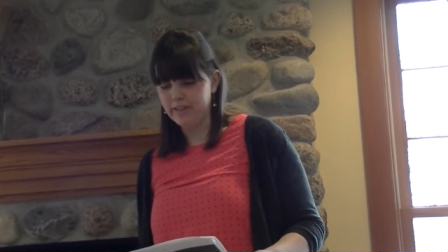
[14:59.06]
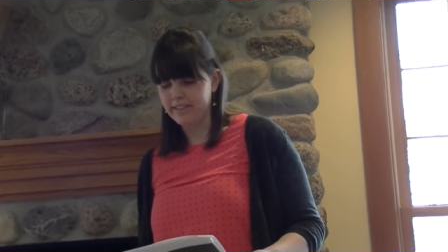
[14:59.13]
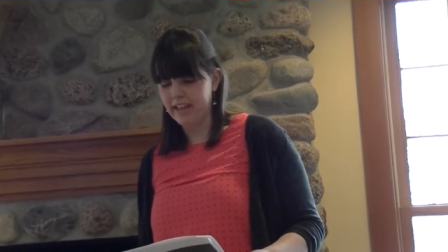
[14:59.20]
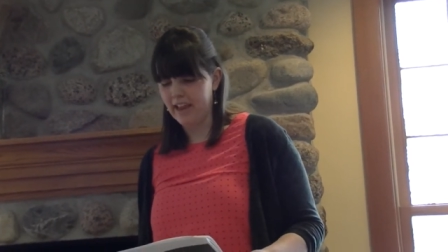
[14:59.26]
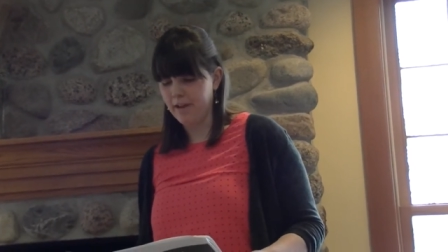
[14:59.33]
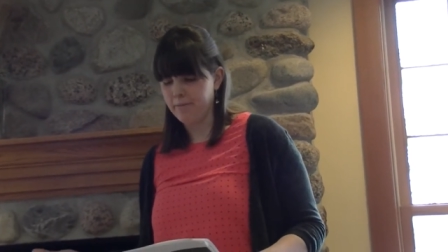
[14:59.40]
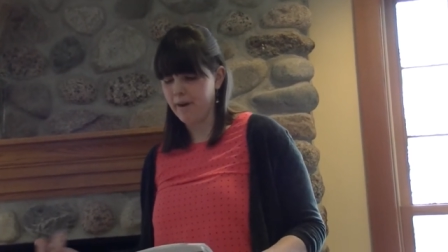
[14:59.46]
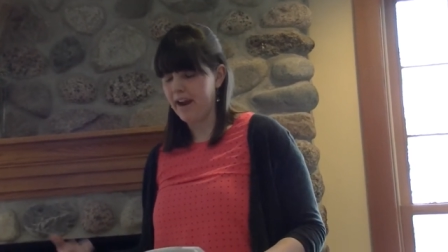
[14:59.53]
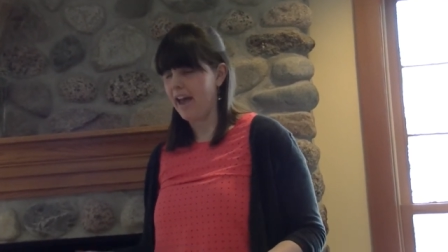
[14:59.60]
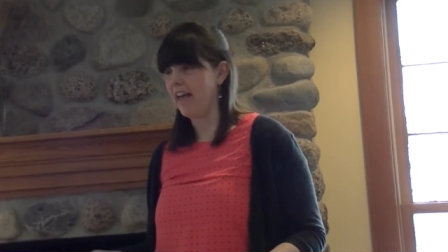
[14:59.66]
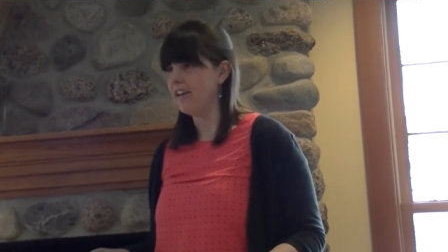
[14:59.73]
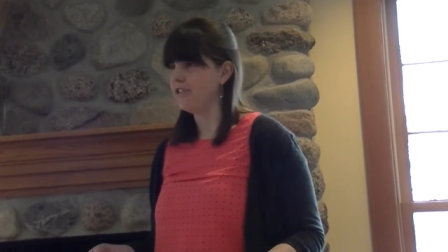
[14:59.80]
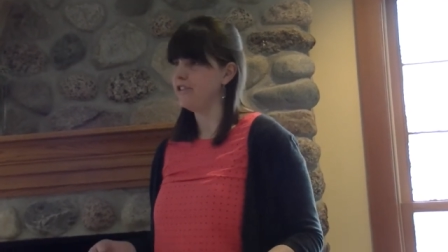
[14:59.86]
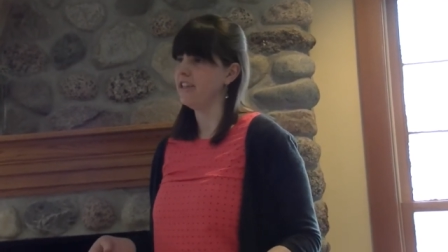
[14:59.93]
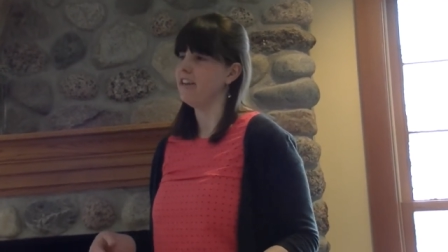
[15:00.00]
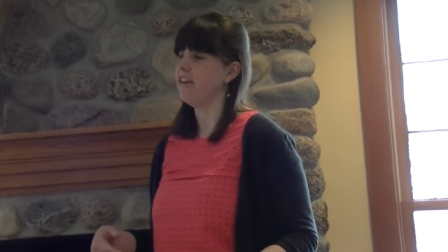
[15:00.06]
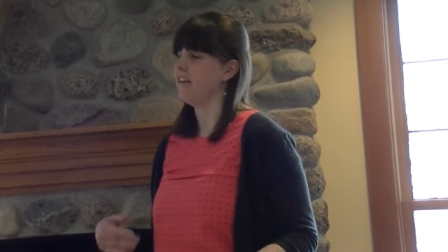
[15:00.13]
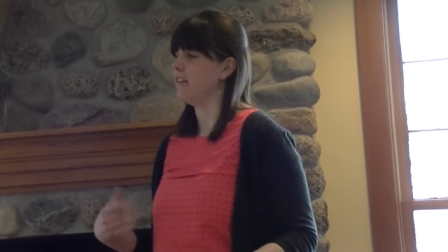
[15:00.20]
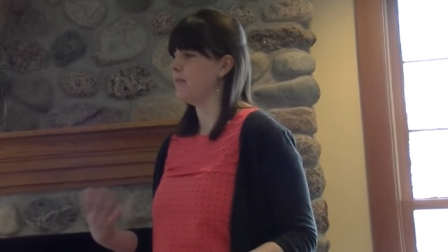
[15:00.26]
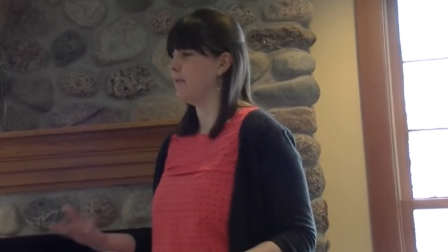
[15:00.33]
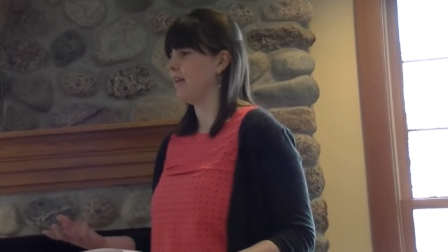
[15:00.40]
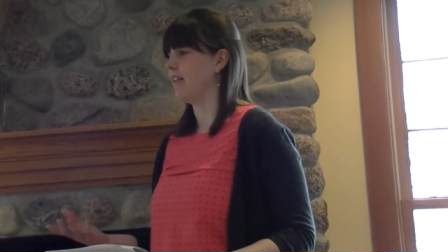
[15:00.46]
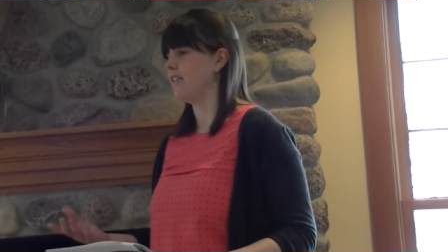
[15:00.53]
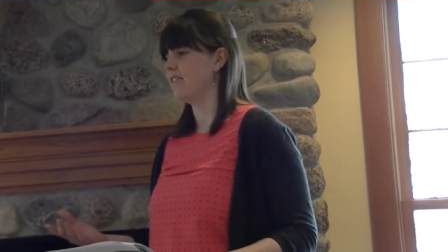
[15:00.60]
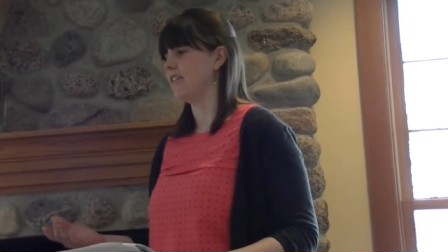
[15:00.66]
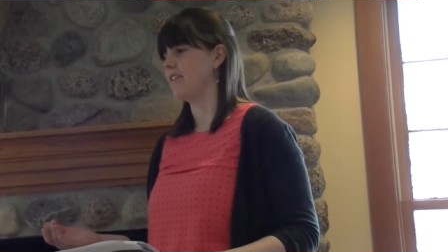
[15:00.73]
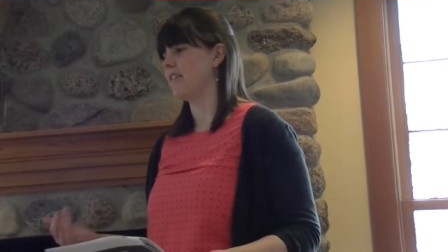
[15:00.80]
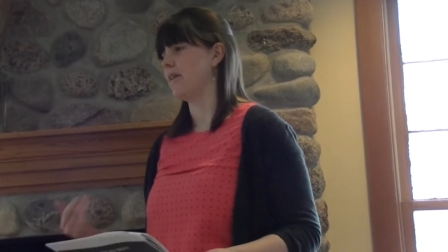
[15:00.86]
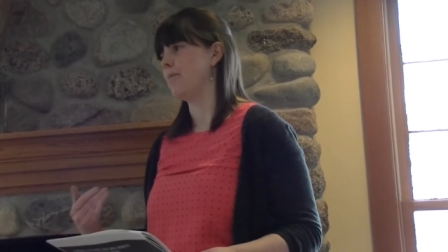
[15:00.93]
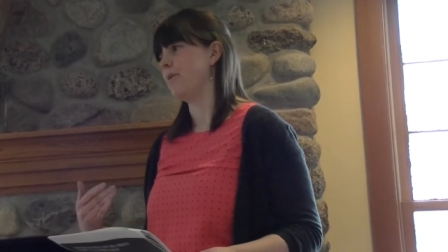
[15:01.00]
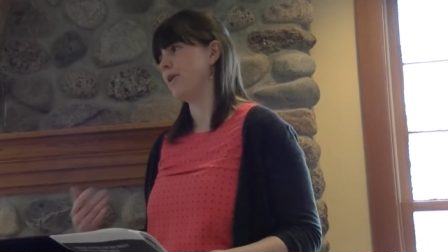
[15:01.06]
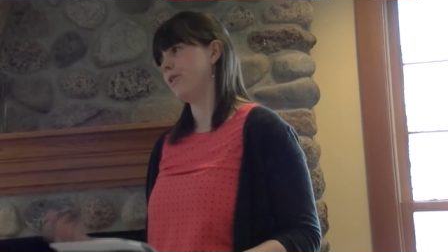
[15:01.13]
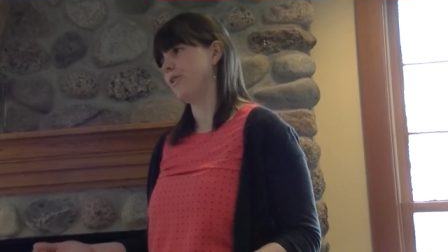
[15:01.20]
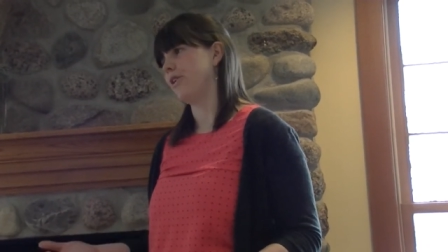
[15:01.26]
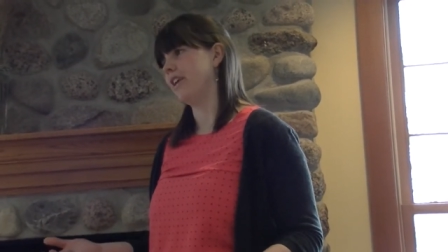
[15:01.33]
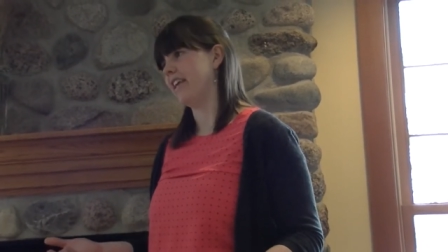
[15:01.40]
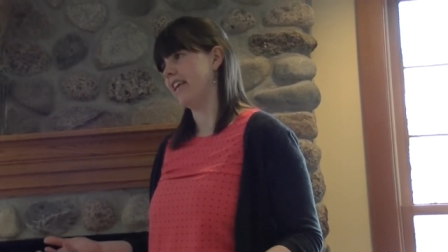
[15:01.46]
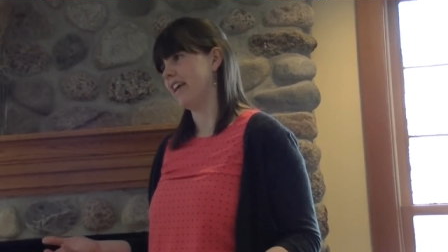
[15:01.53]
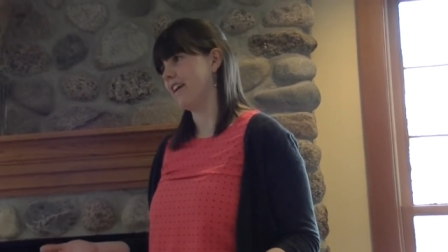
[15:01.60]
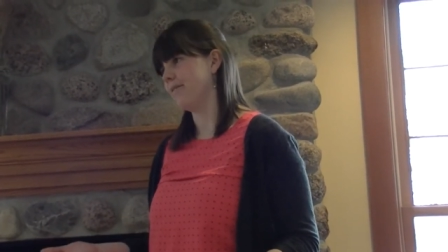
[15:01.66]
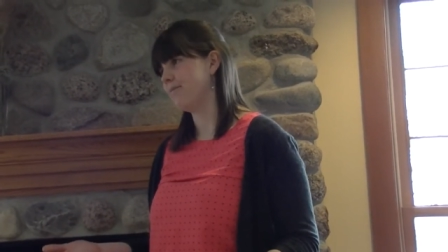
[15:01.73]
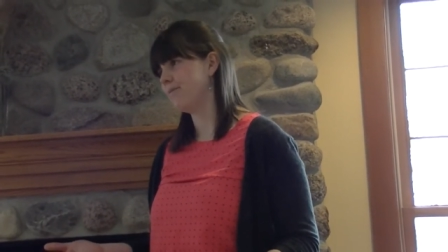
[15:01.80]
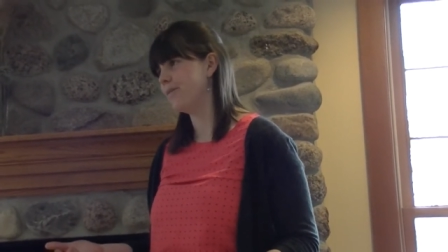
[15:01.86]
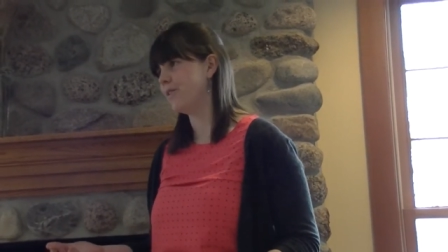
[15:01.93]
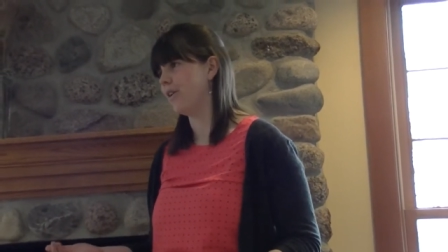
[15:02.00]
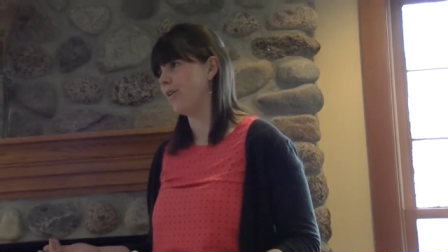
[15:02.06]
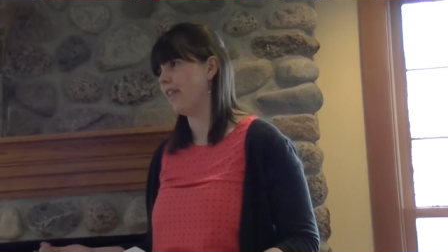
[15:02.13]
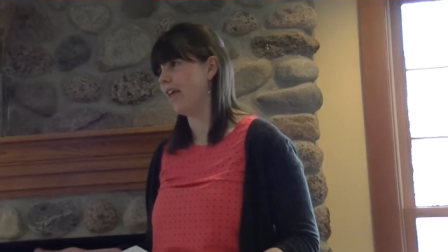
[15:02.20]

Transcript: we say biology. In Spanish, they say biología. So